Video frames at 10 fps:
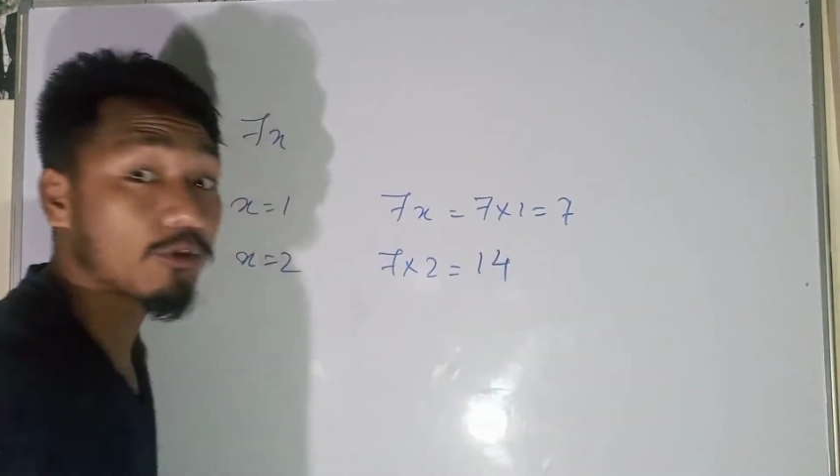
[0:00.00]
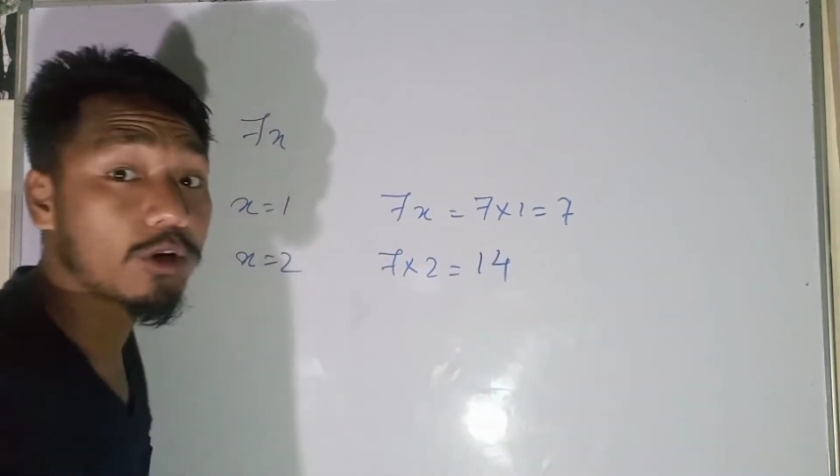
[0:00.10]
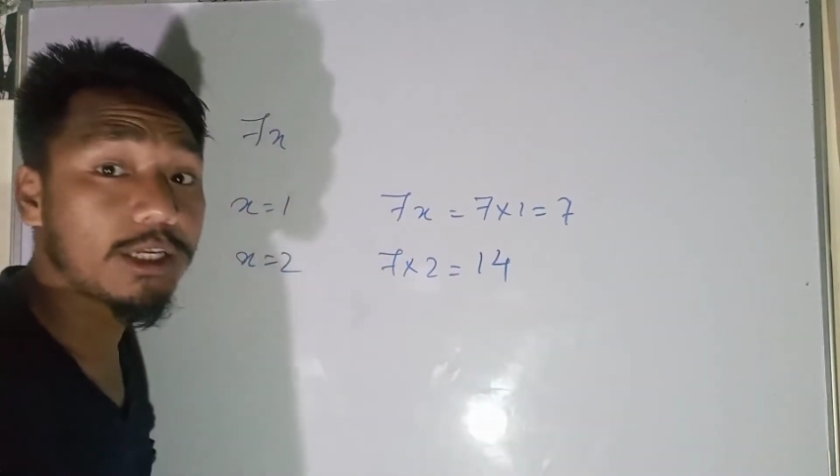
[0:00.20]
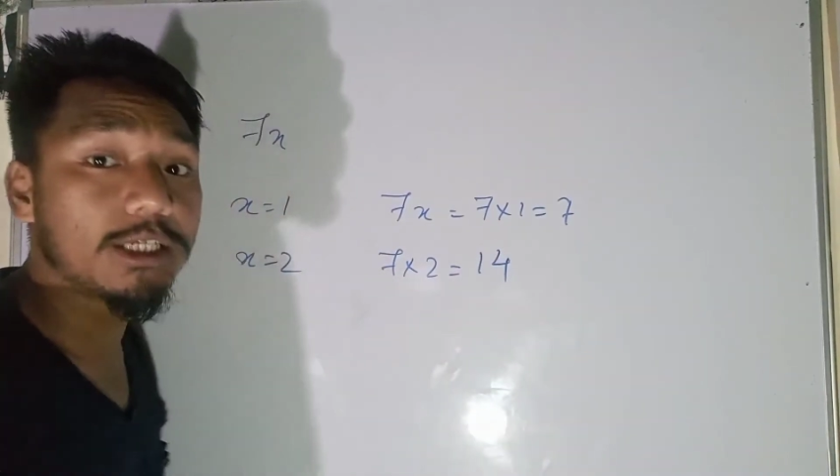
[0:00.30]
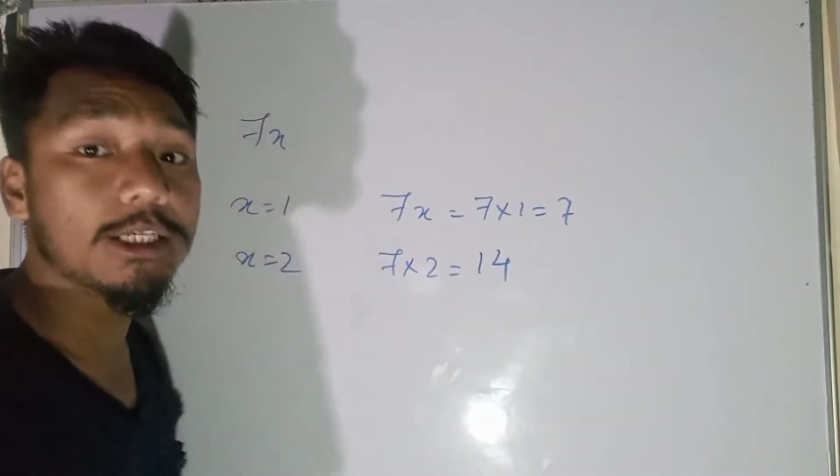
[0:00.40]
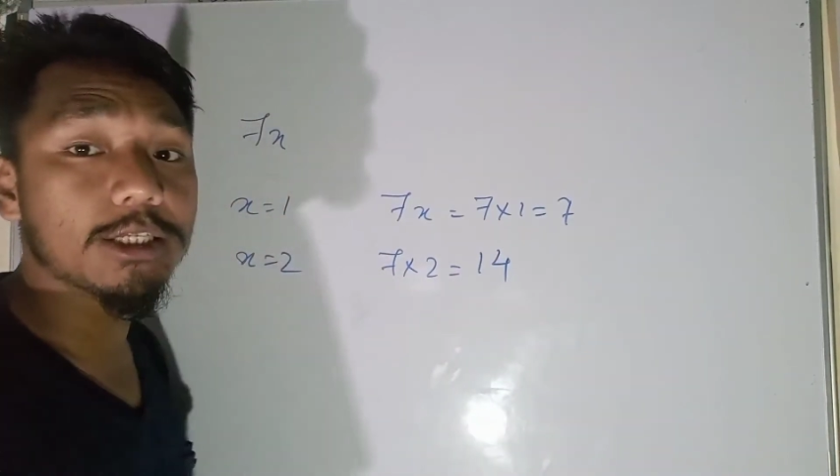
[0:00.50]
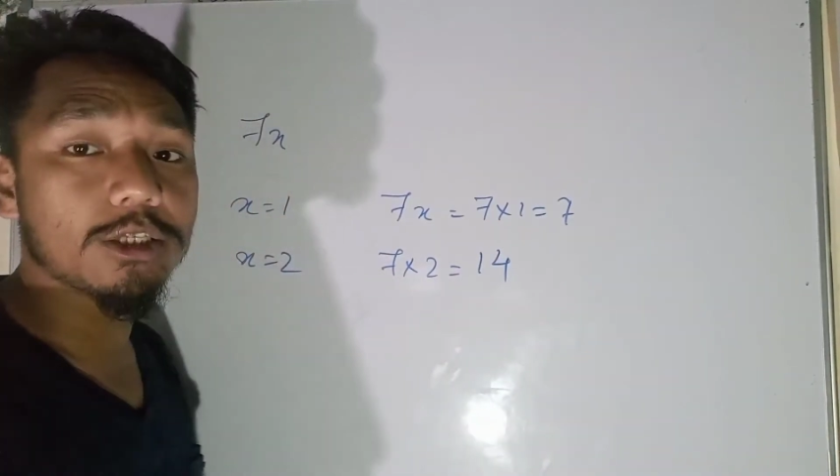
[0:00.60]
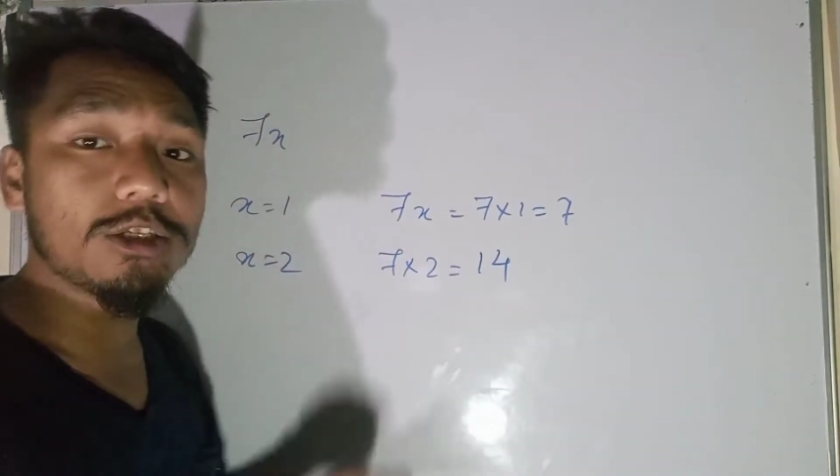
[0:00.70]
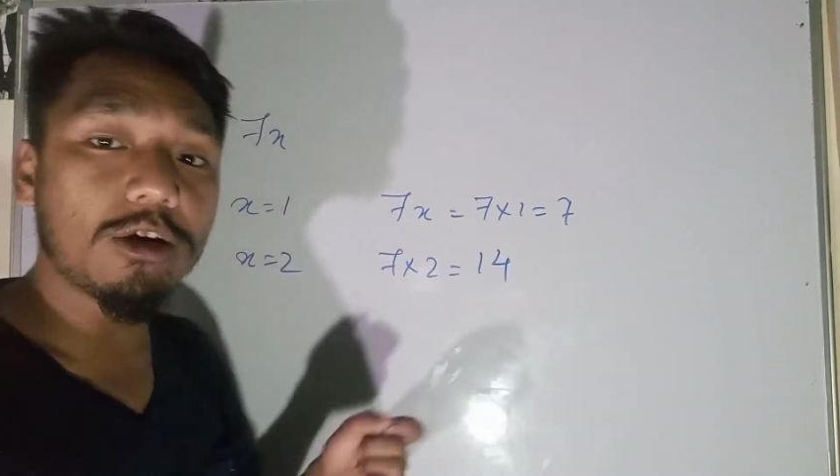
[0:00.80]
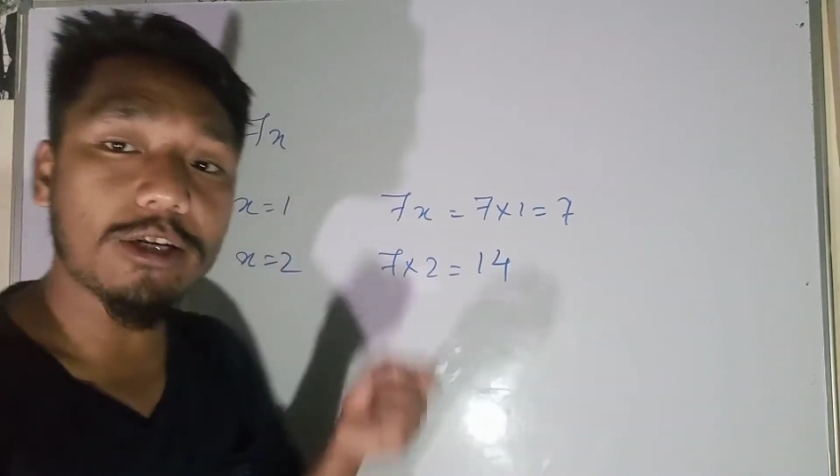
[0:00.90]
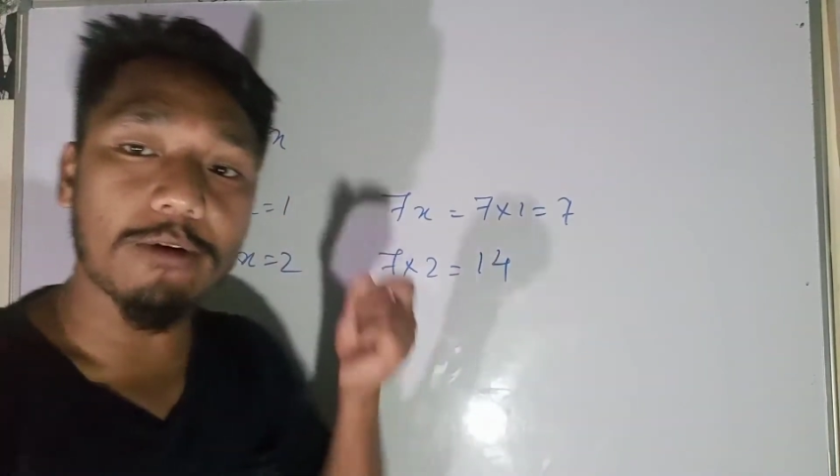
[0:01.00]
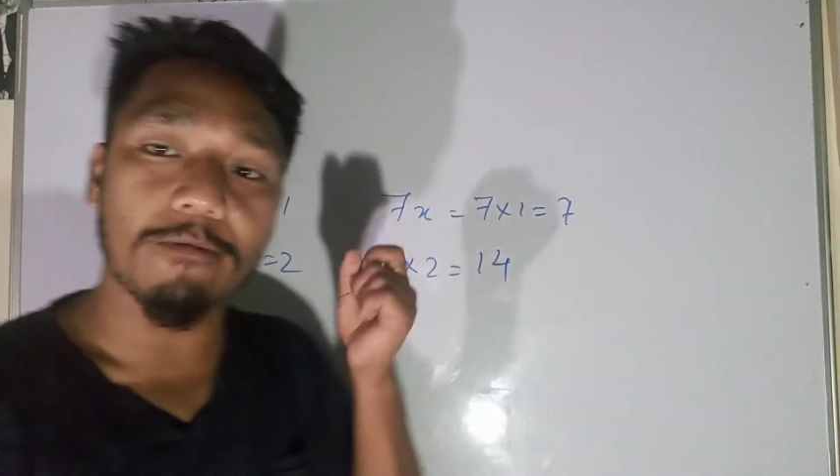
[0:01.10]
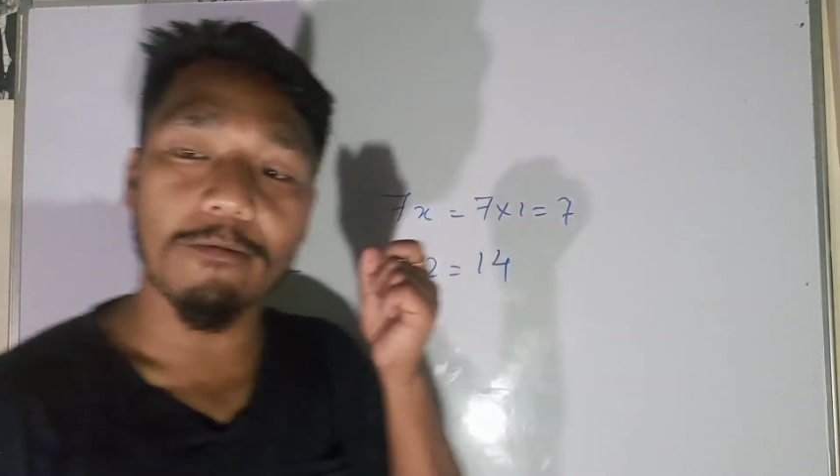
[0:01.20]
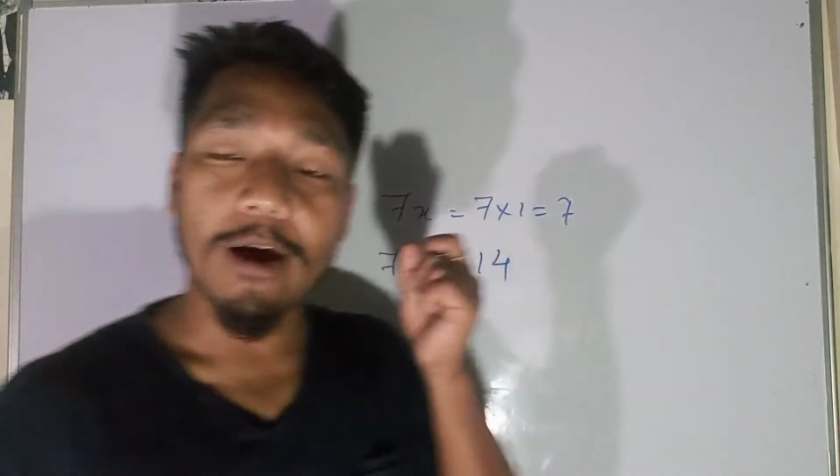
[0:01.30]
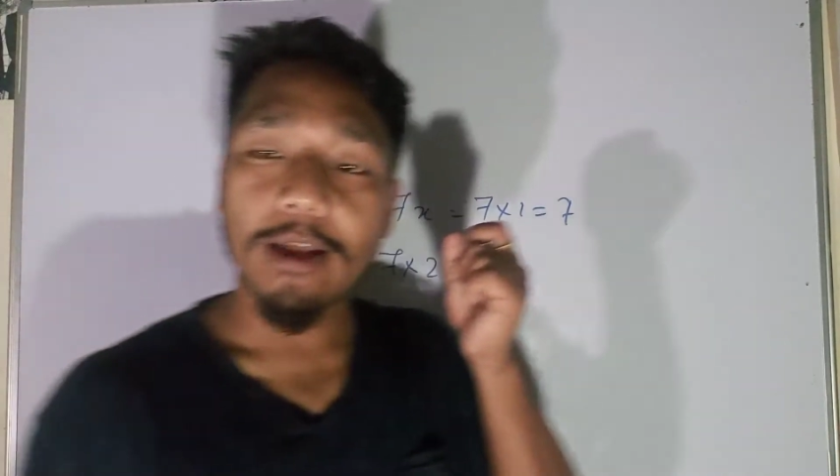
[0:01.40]
So this is not
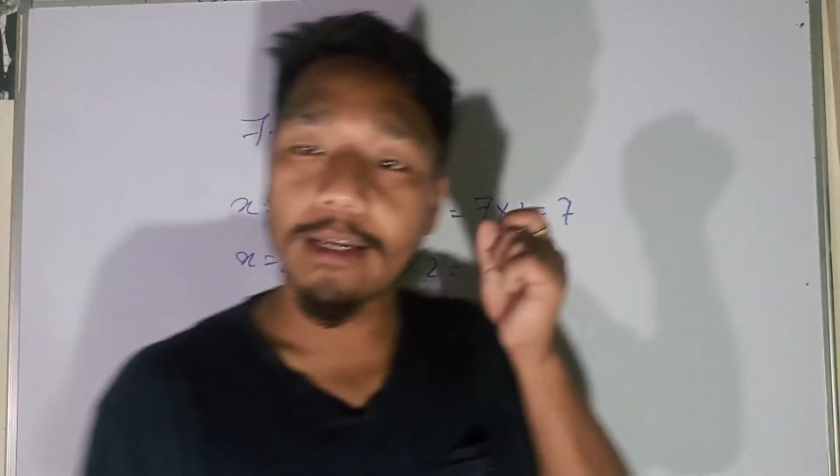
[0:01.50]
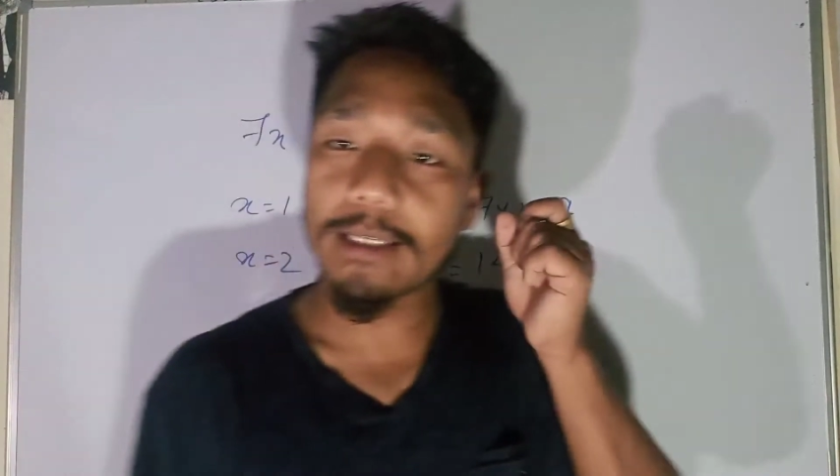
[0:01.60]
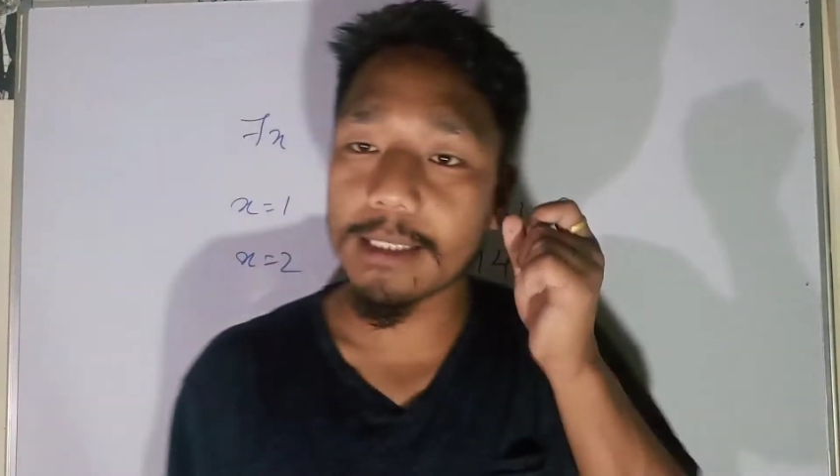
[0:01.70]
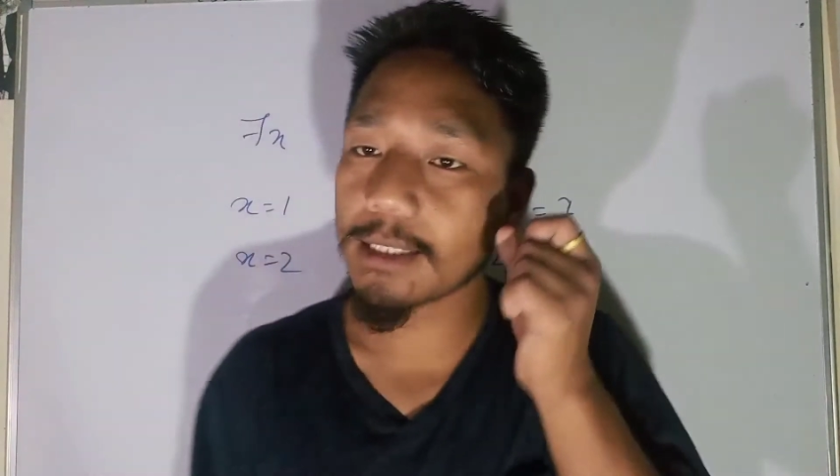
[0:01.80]
this